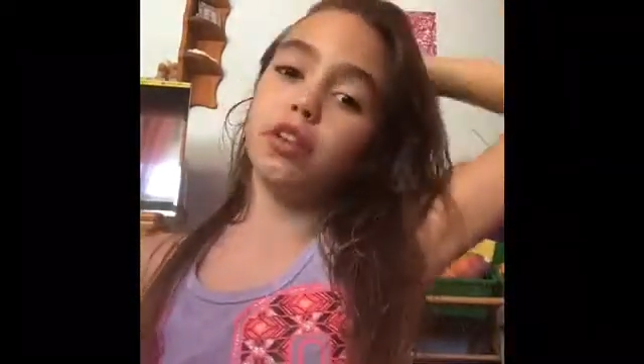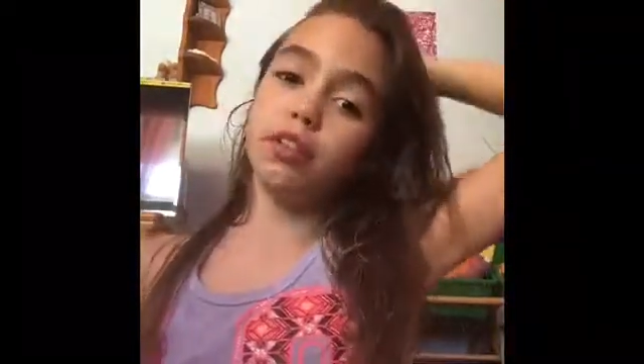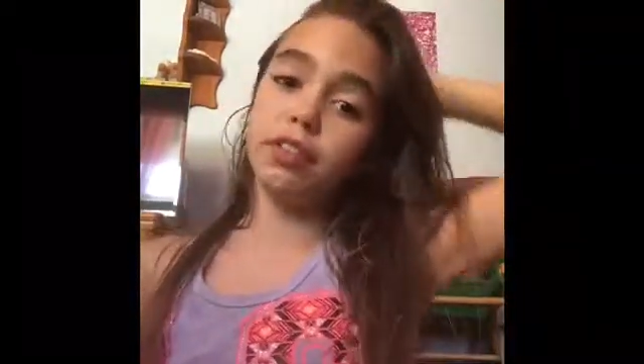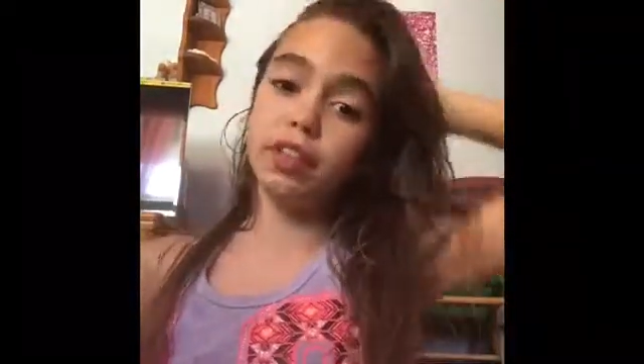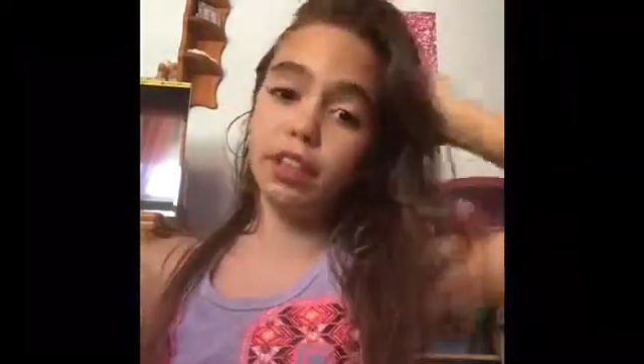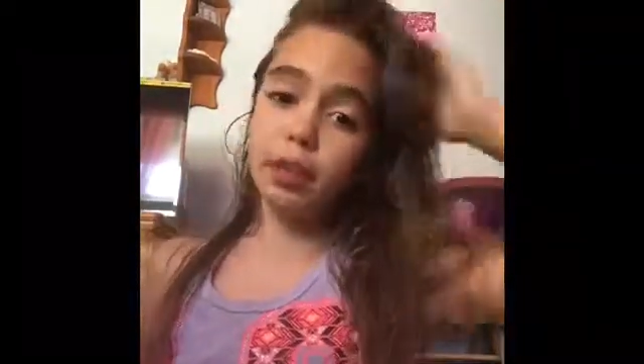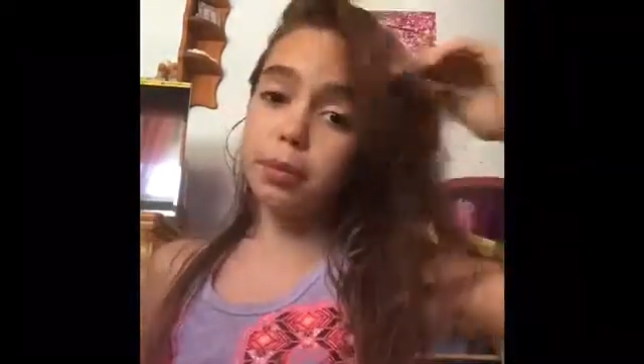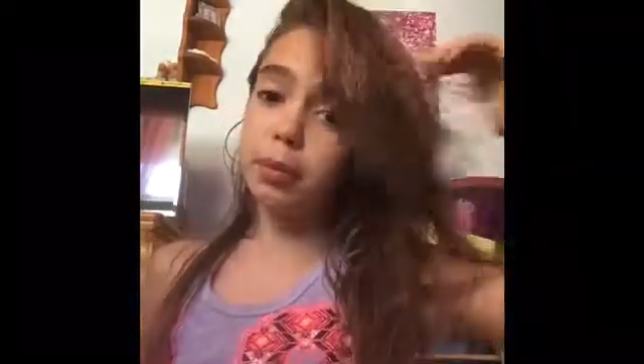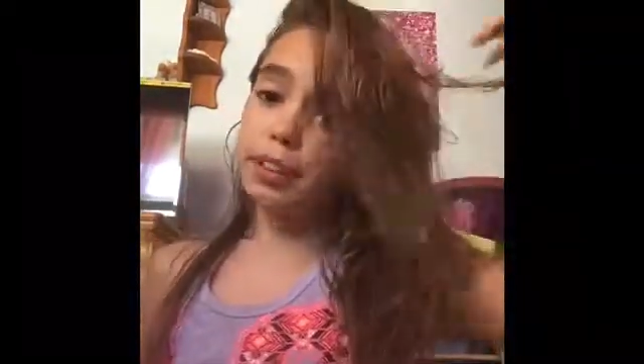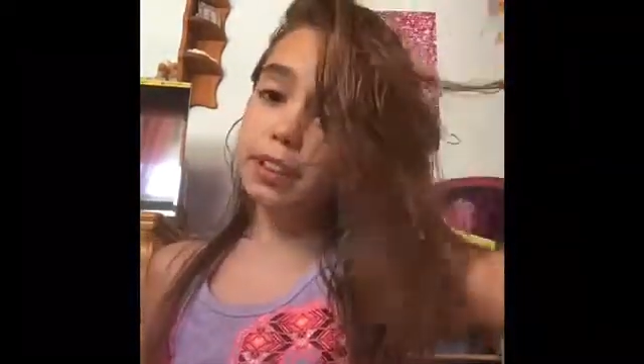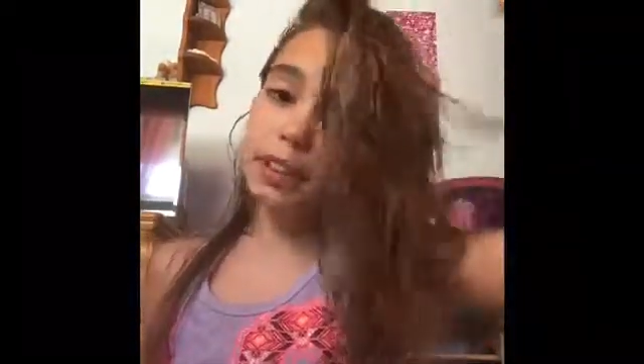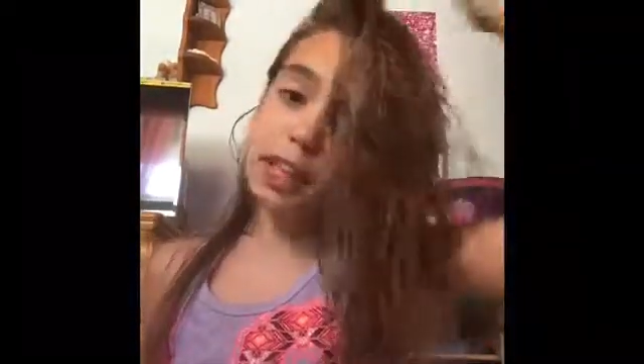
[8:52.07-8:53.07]
If you did,
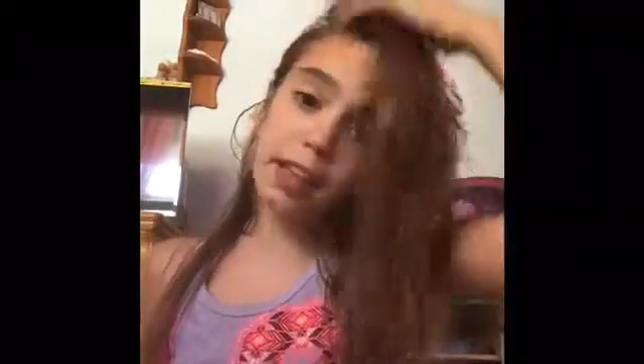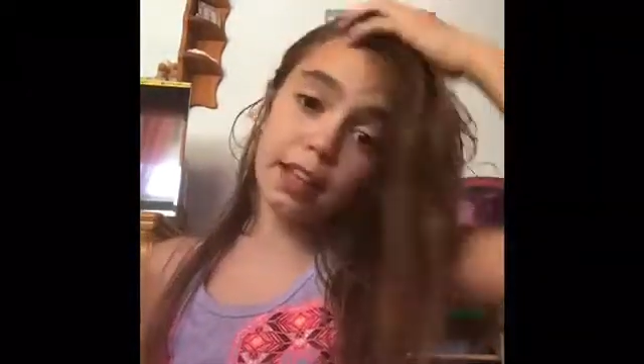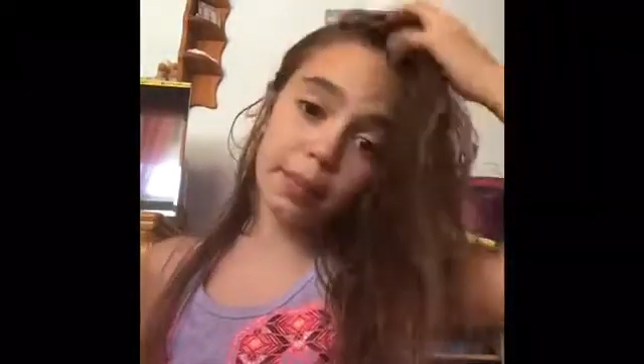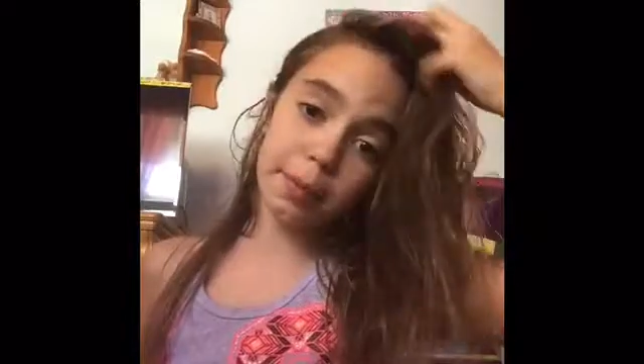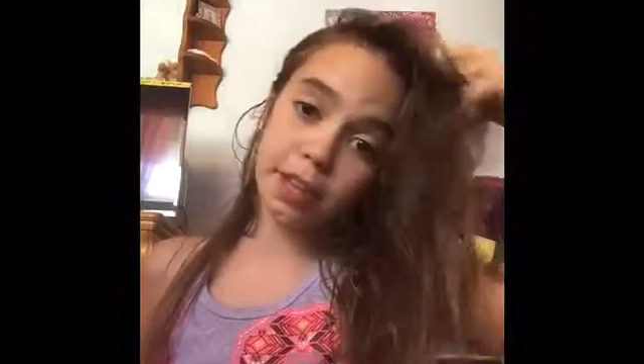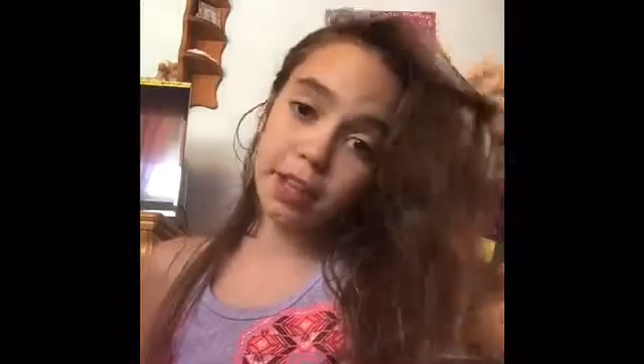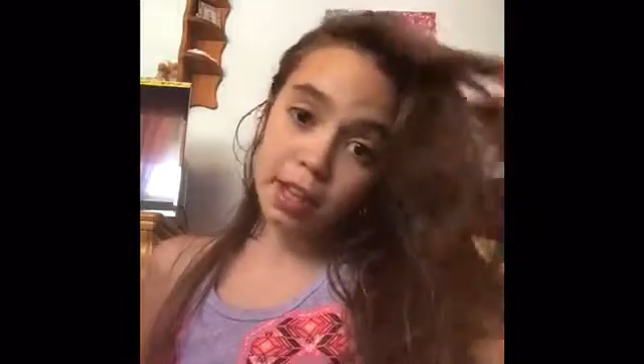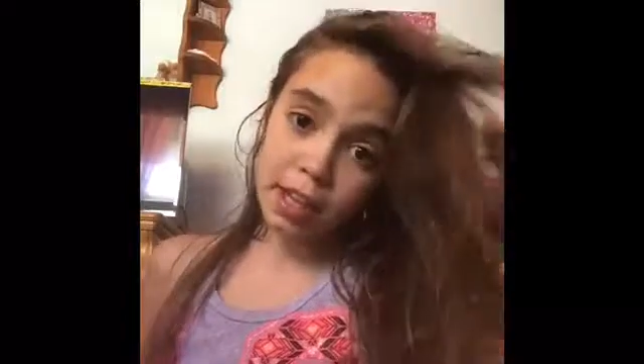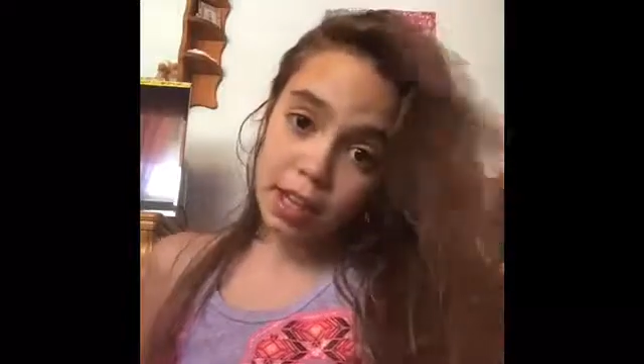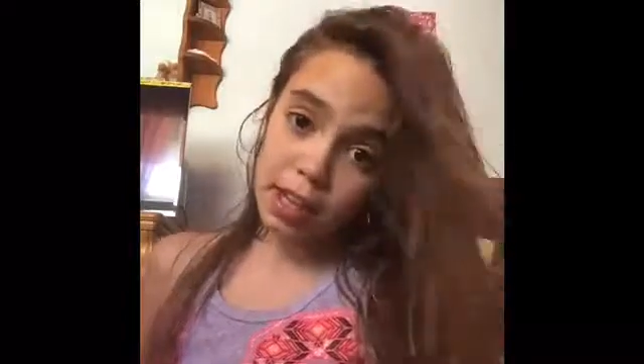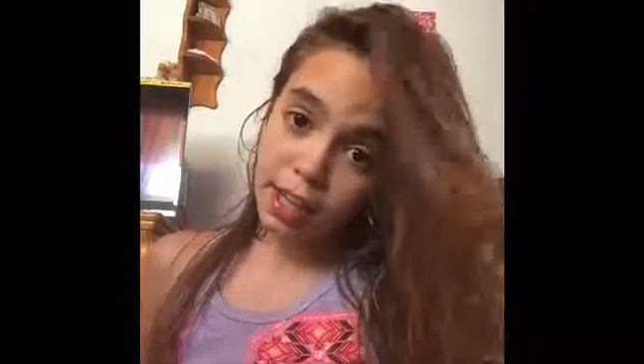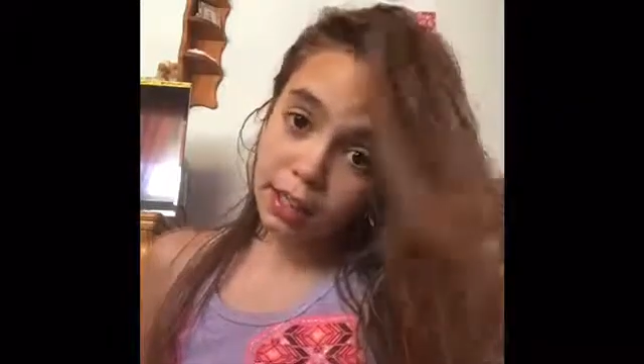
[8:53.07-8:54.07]
please hit that like button.
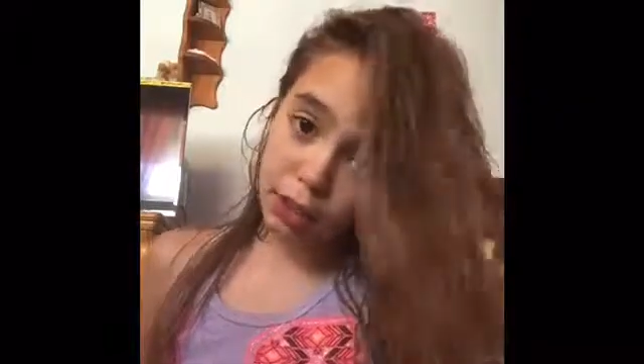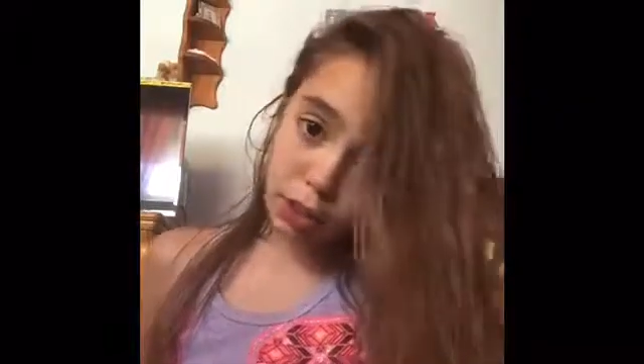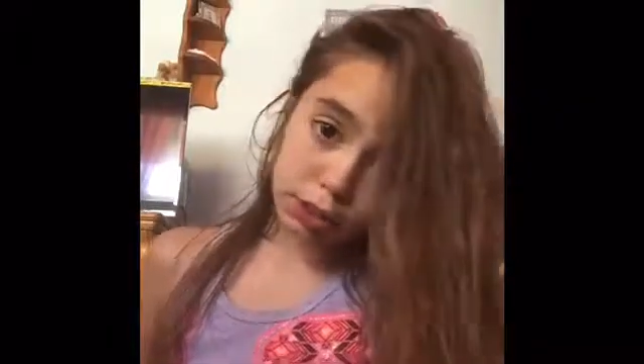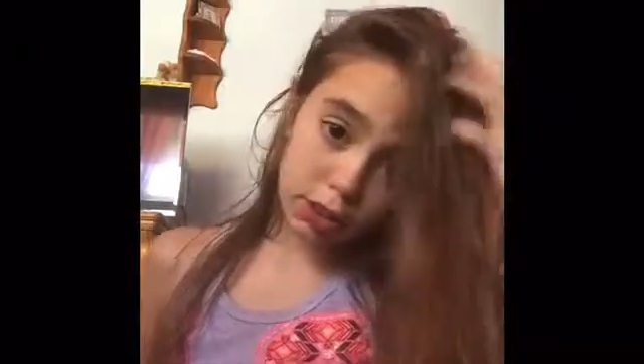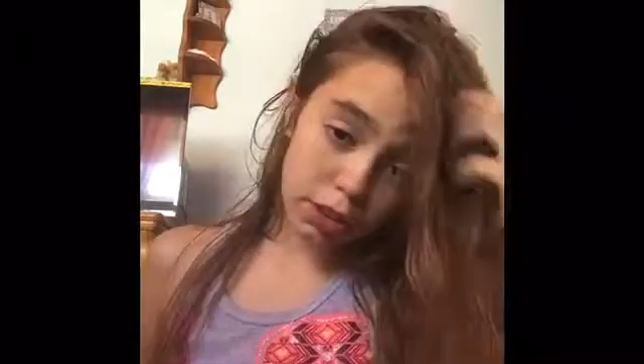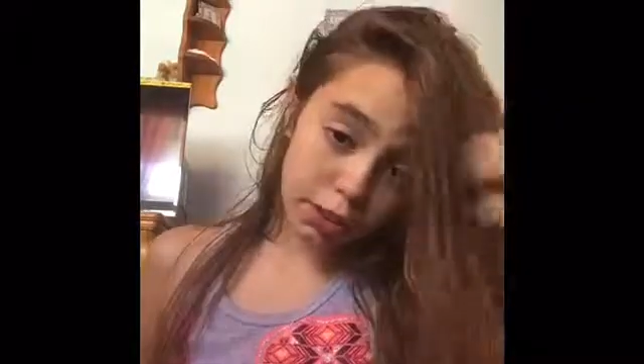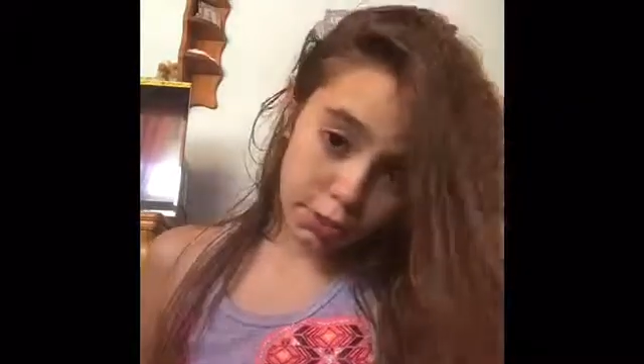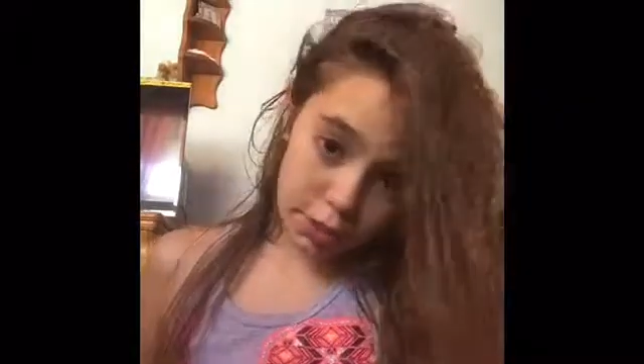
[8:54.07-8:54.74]
And also don't